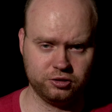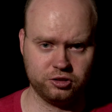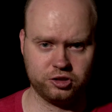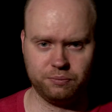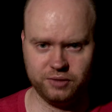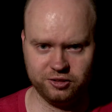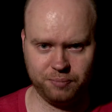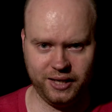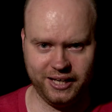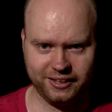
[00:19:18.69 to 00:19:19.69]
to ship this
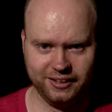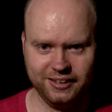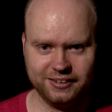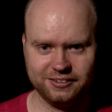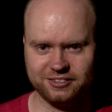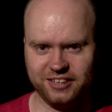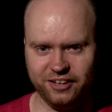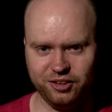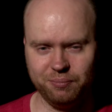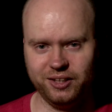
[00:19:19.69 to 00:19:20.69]
back to
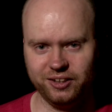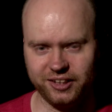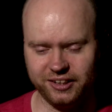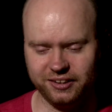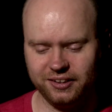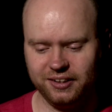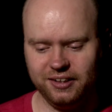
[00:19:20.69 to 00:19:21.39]
South America,